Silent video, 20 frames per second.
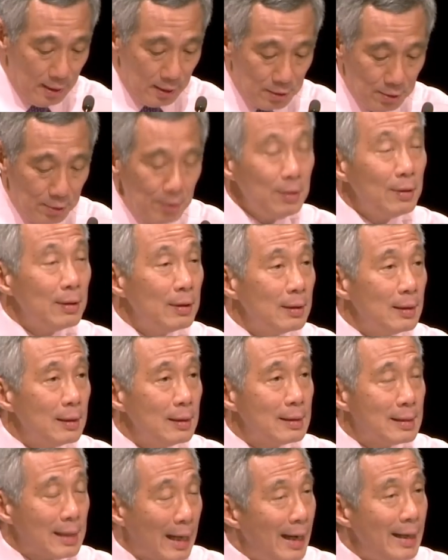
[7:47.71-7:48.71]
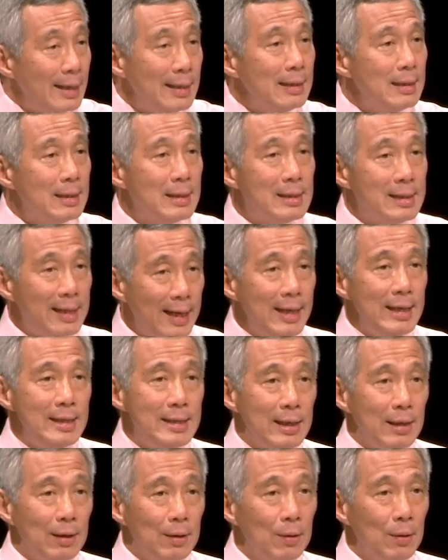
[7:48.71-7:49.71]
So China is
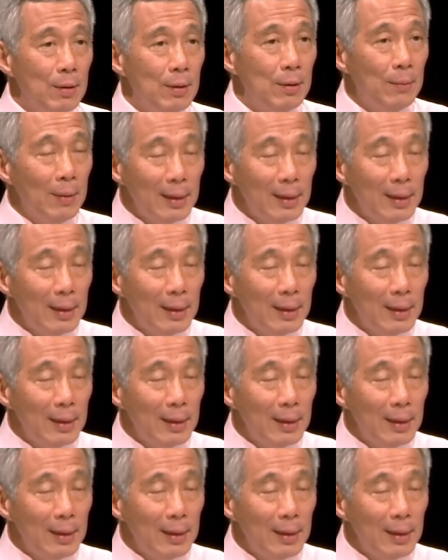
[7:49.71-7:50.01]
changing.